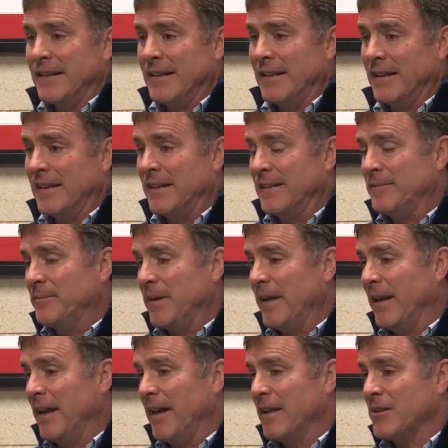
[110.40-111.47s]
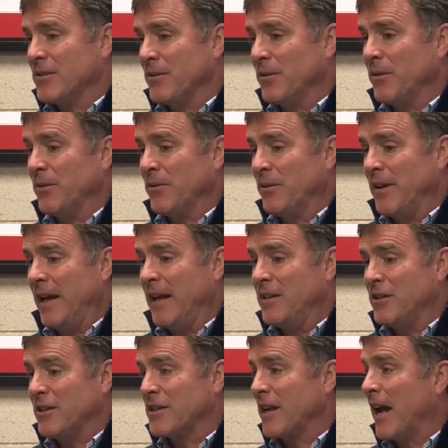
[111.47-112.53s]
um, and so they
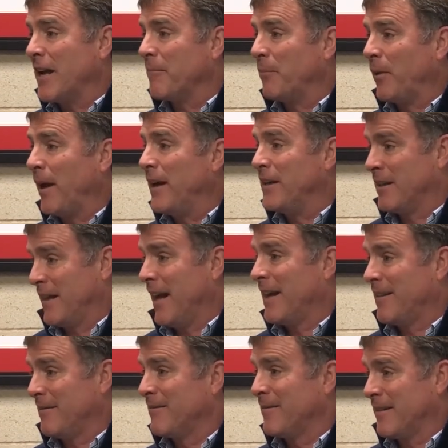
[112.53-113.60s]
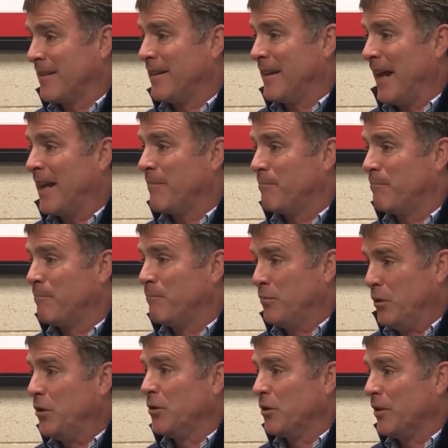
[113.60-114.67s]
just kind of play to that that
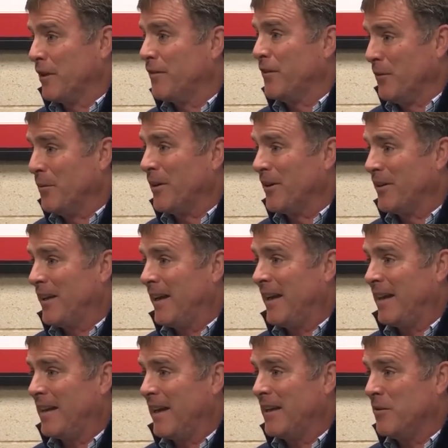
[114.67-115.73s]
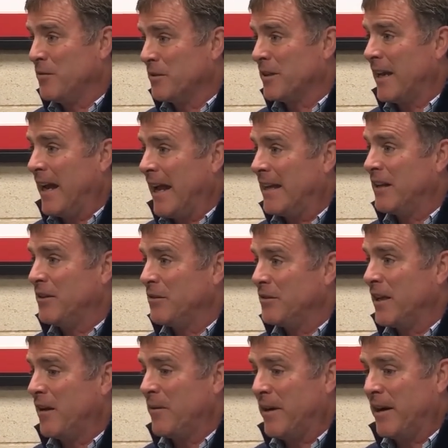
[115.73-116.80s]
bugle, if you will. They, they knew what they had to do.
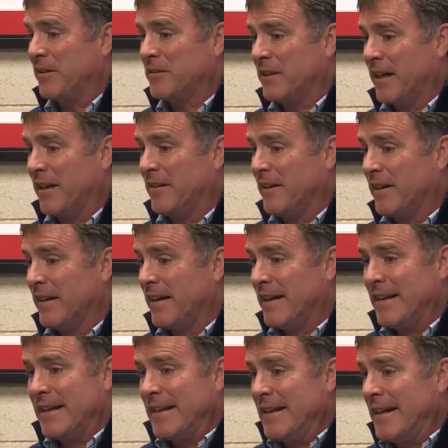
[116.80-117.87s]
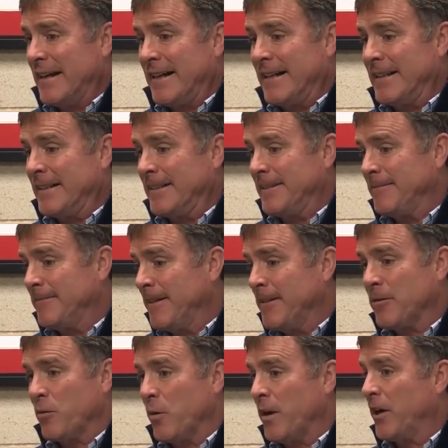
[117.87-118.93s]
They went out there and uh,
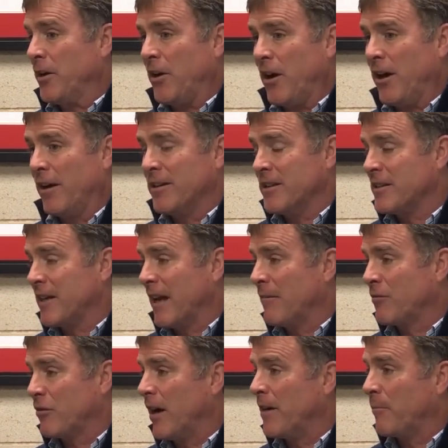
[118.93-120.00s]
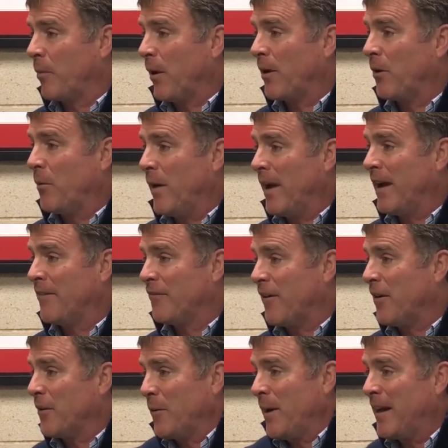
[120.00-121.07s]
didn't quit at all and just kept trying to plug away and
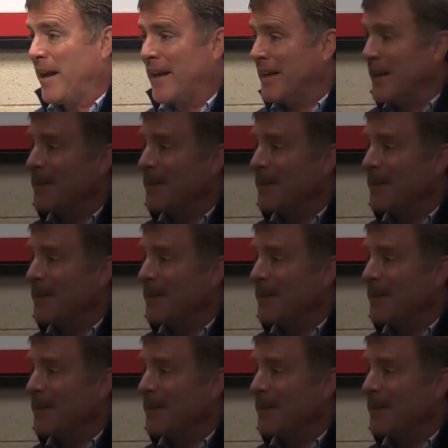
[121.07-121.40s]
found a way to get it